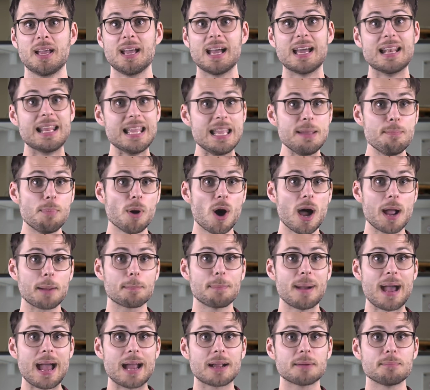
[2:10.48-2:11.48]
An e-bike
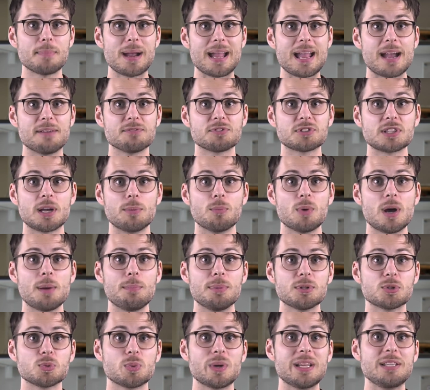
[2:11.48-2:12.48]
pack may have somewhere
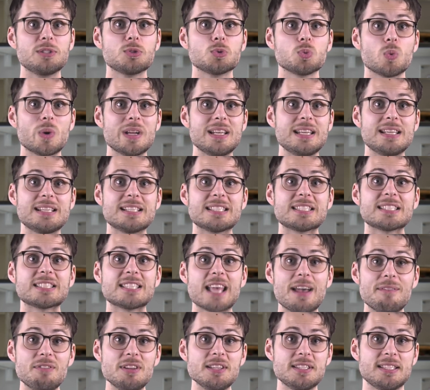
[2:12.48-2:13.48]
between 20 to
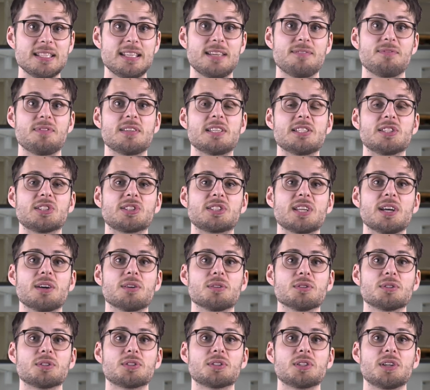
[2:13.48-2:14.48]
70 of these
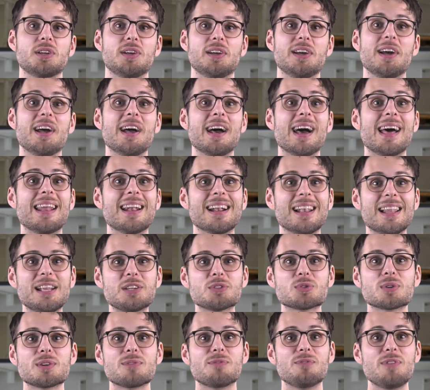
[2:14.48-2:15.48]
cells. An
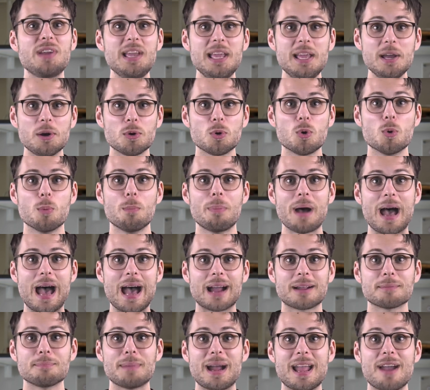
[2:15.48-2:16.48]
electric vehicle
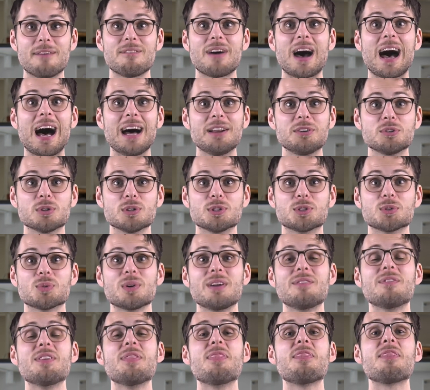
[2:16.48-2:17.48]
pack may have hundreds or
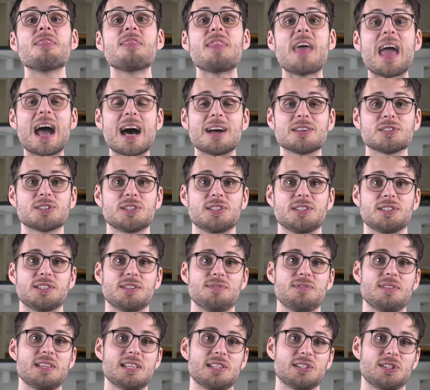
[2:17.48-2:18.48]
even thousands
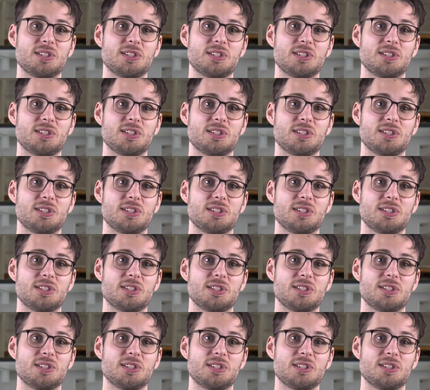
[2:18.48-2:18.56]
of these